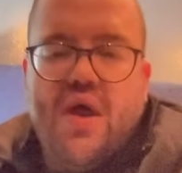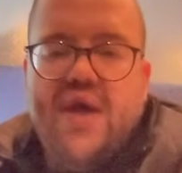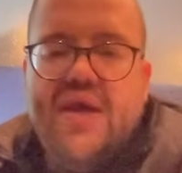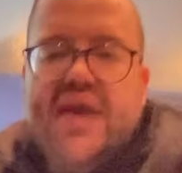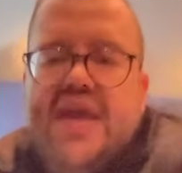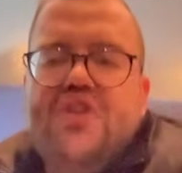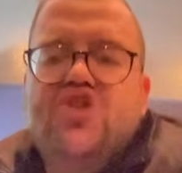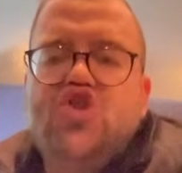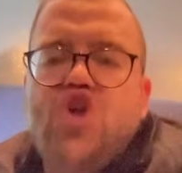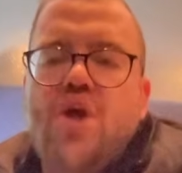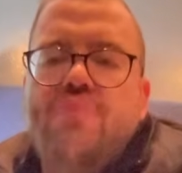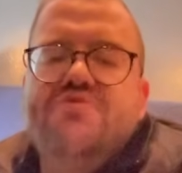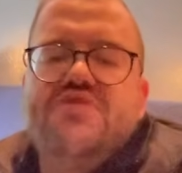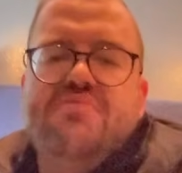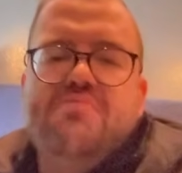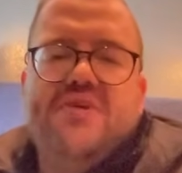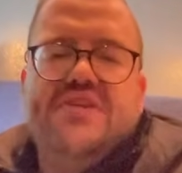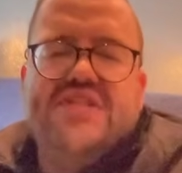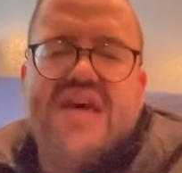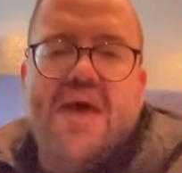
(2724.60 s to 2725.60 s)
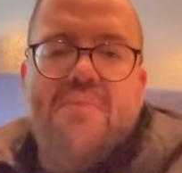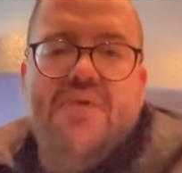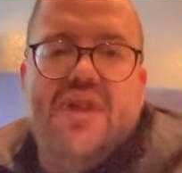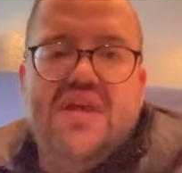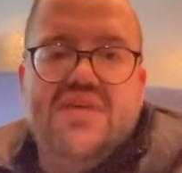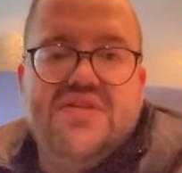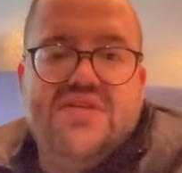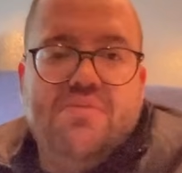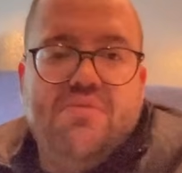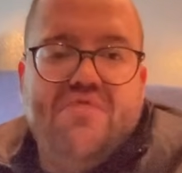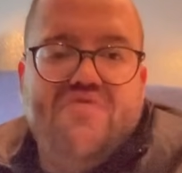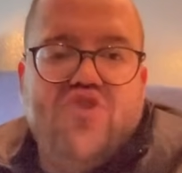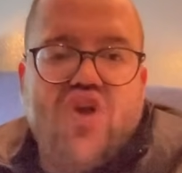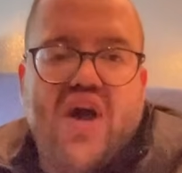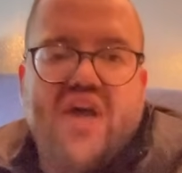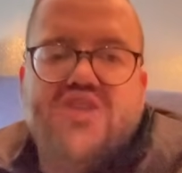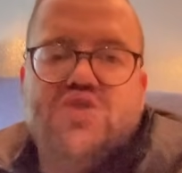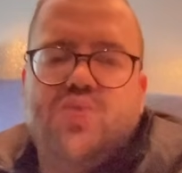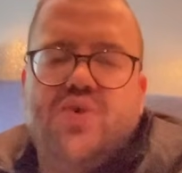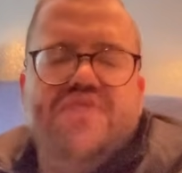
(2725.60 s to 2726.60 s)
In terms of metabolism of
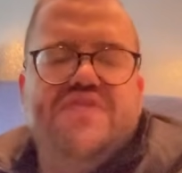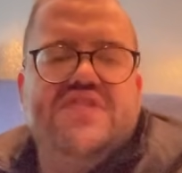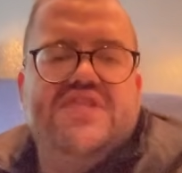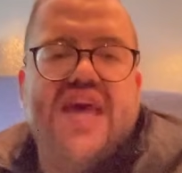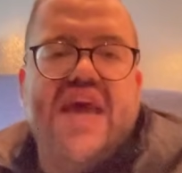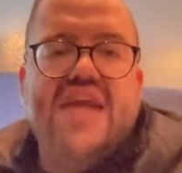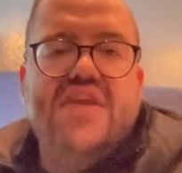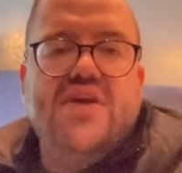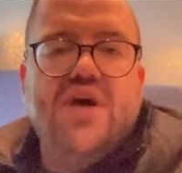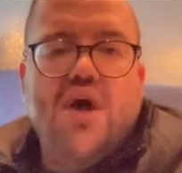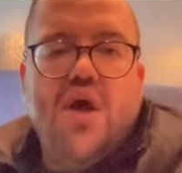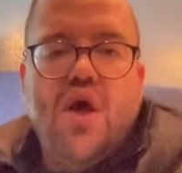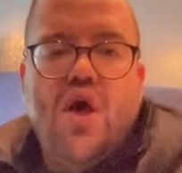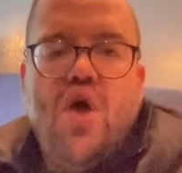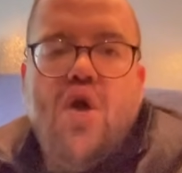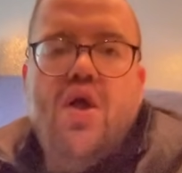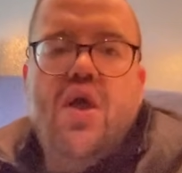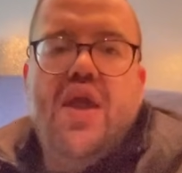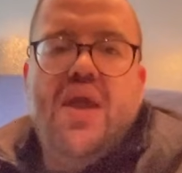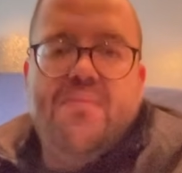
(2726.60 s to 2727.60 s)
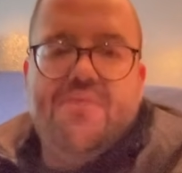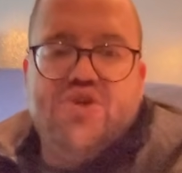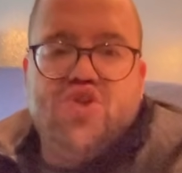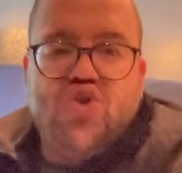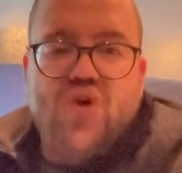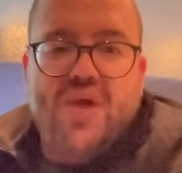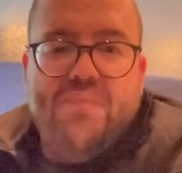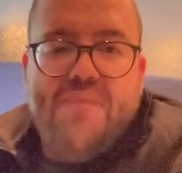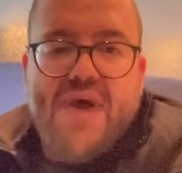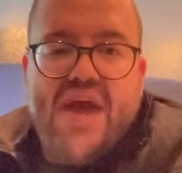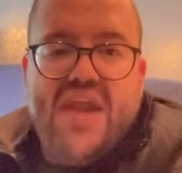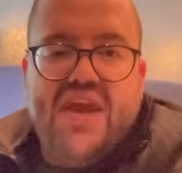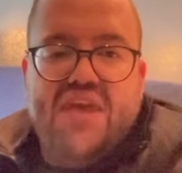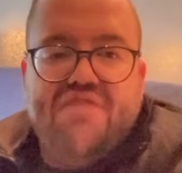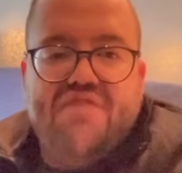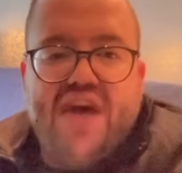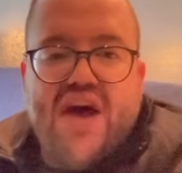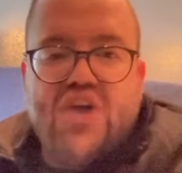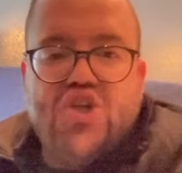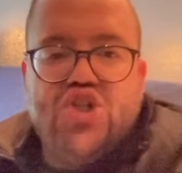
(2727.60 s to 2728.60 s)
drugs, we've said immature hepatic
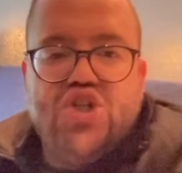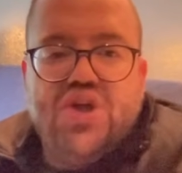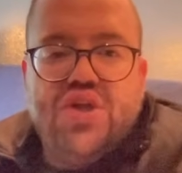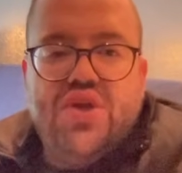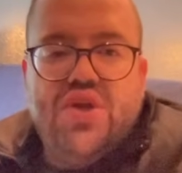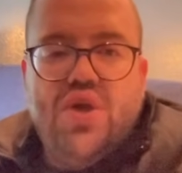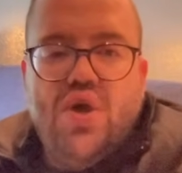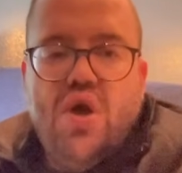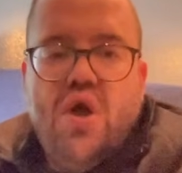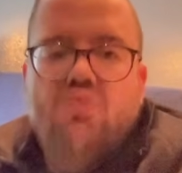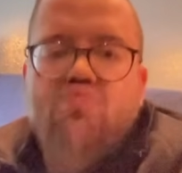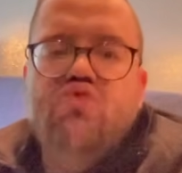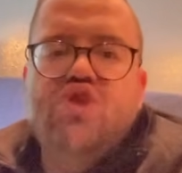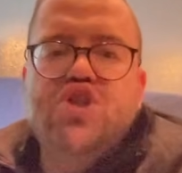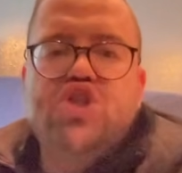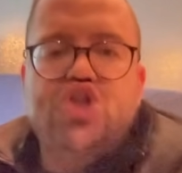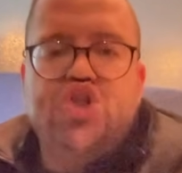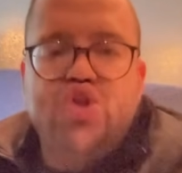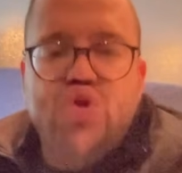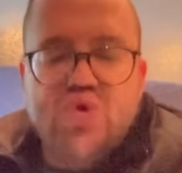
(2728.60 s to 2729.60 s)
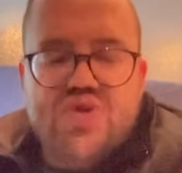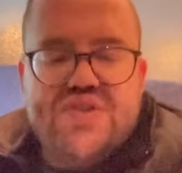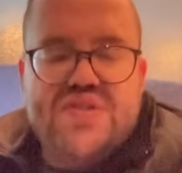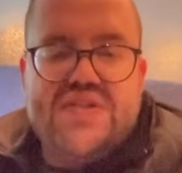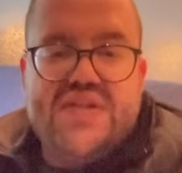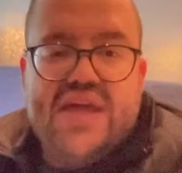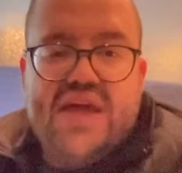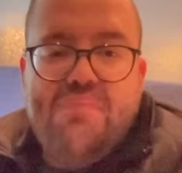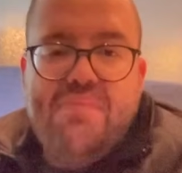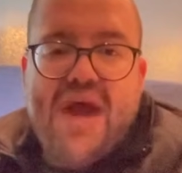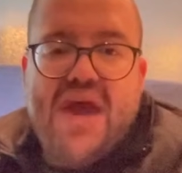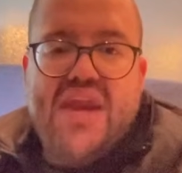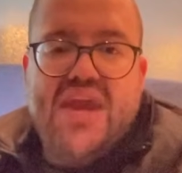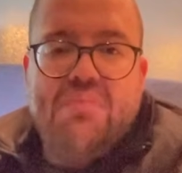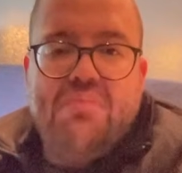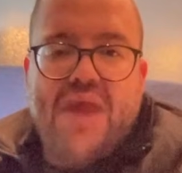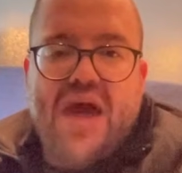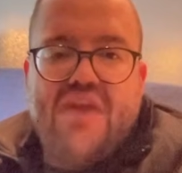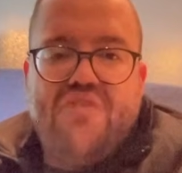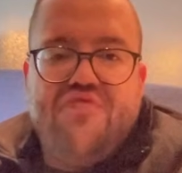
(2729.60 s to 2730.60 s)
function, reduced hepatic
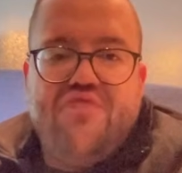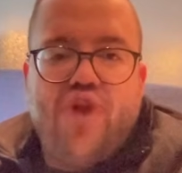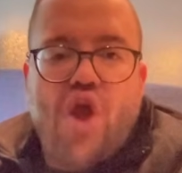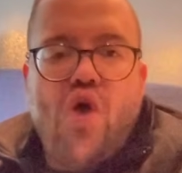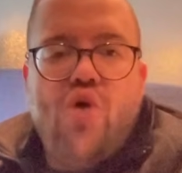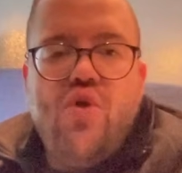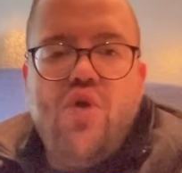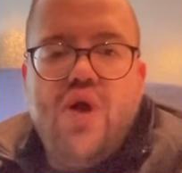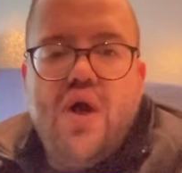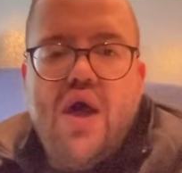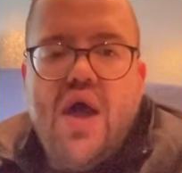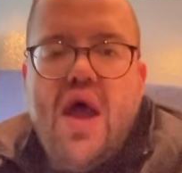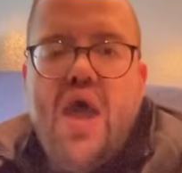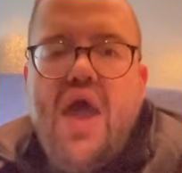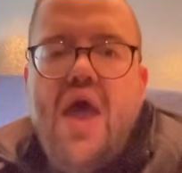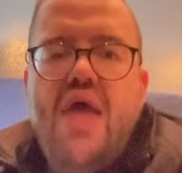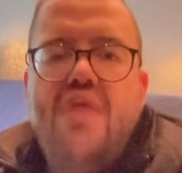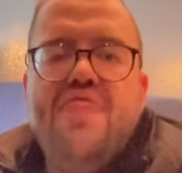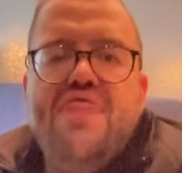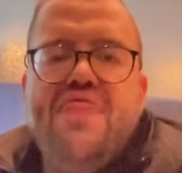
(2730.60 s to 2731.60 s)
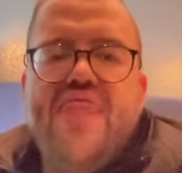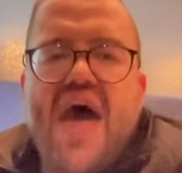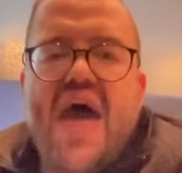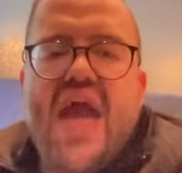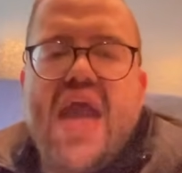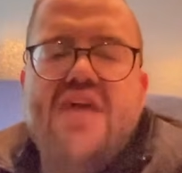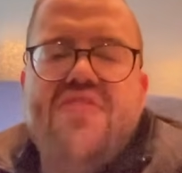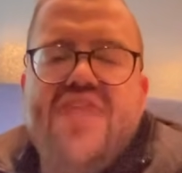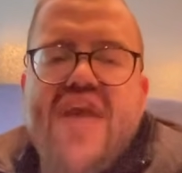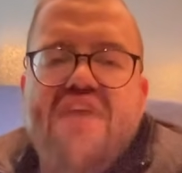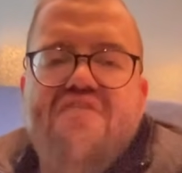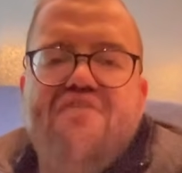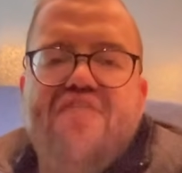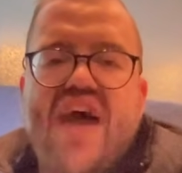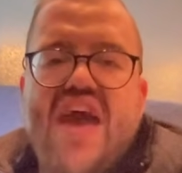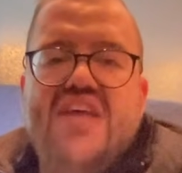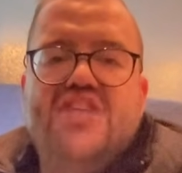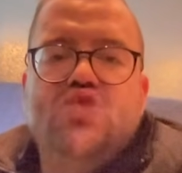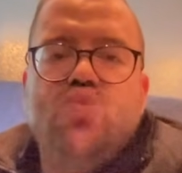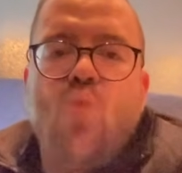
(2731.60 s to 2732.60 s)
blood flow. Their
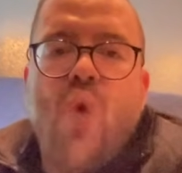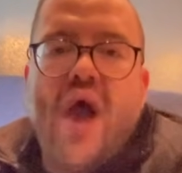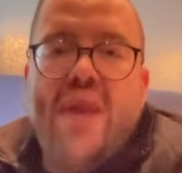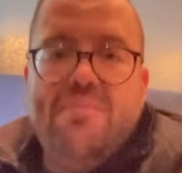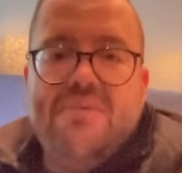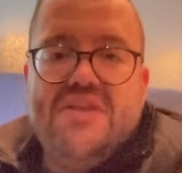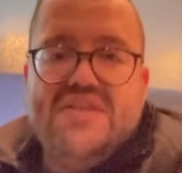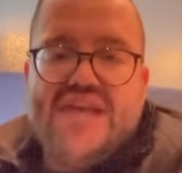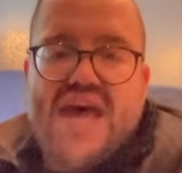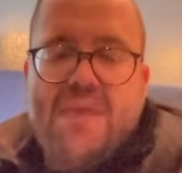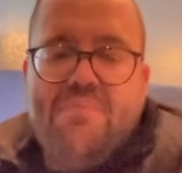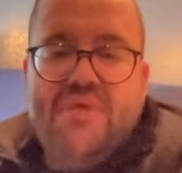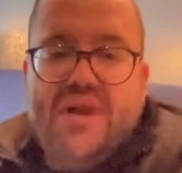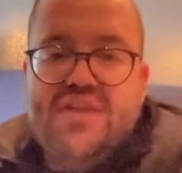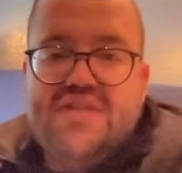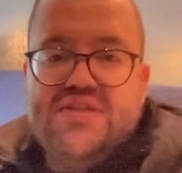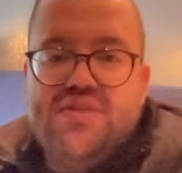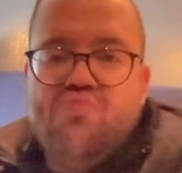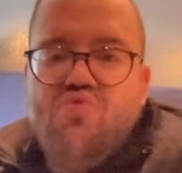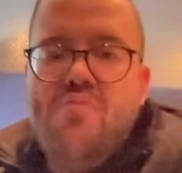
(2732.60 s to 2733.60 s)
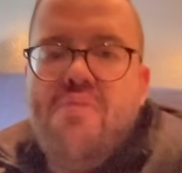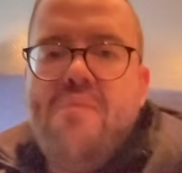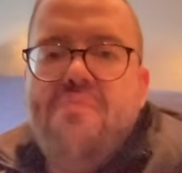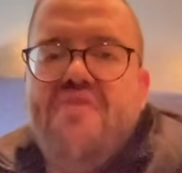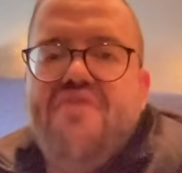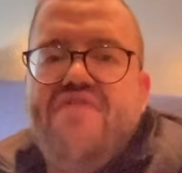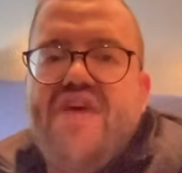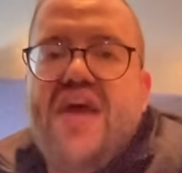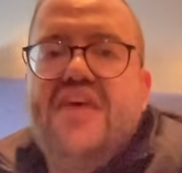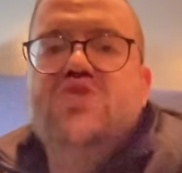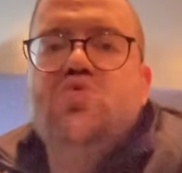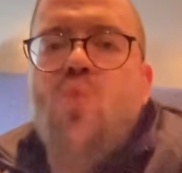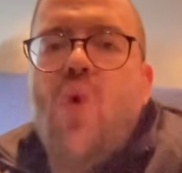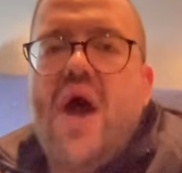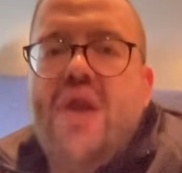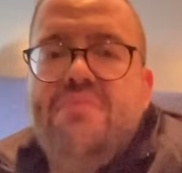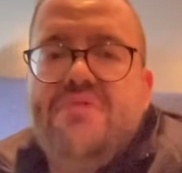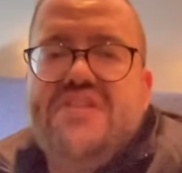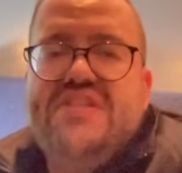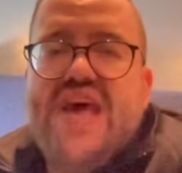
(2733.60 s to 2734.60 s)
phase 1 metabolism, remember phase
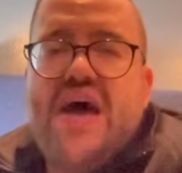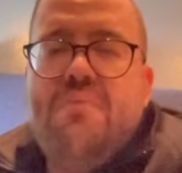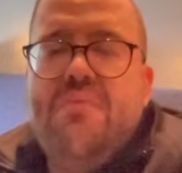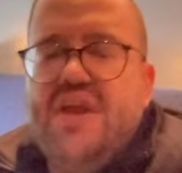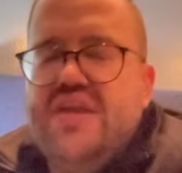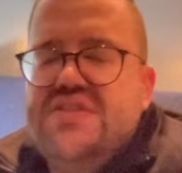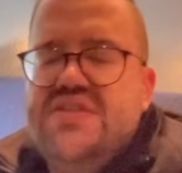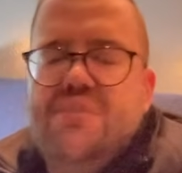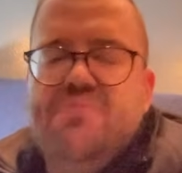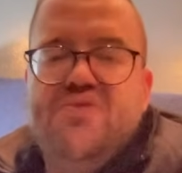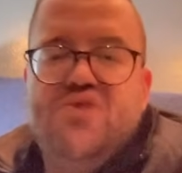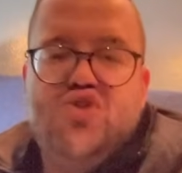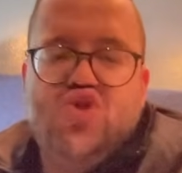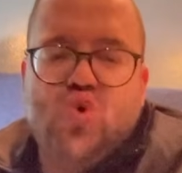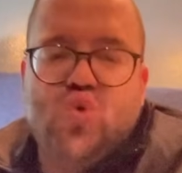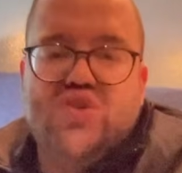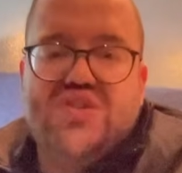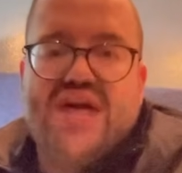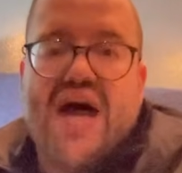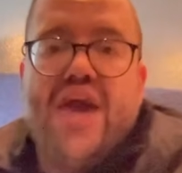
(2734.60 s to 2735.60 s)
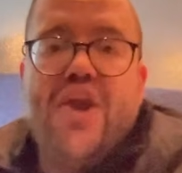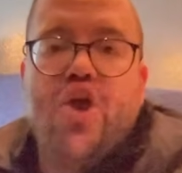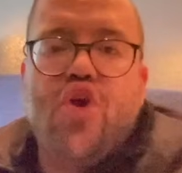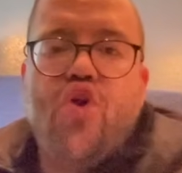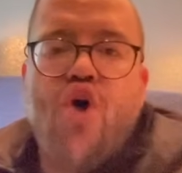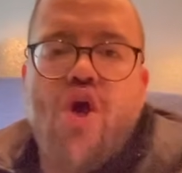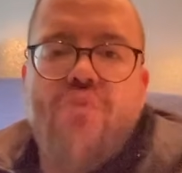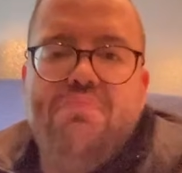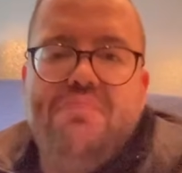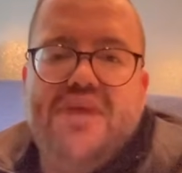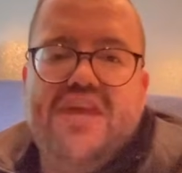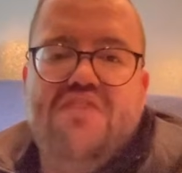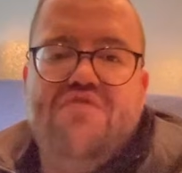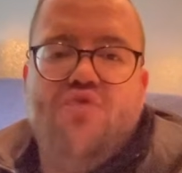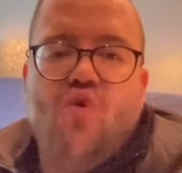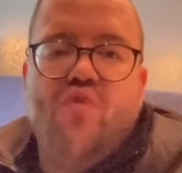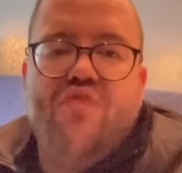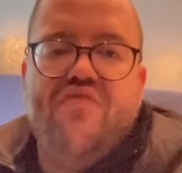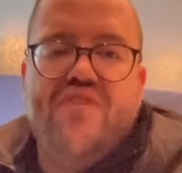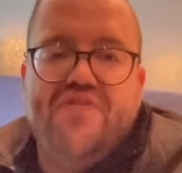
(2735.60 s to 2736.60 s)
1 metabolism is your cytochrome
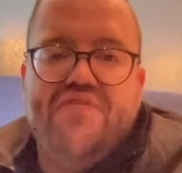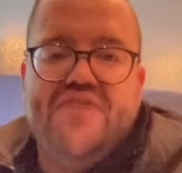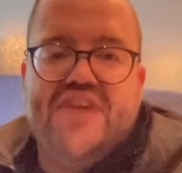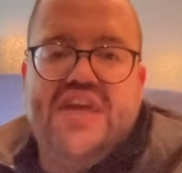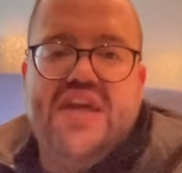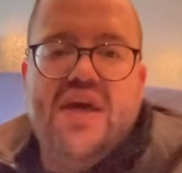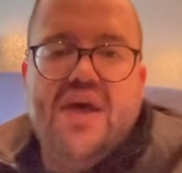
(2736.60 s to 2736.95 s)
P450.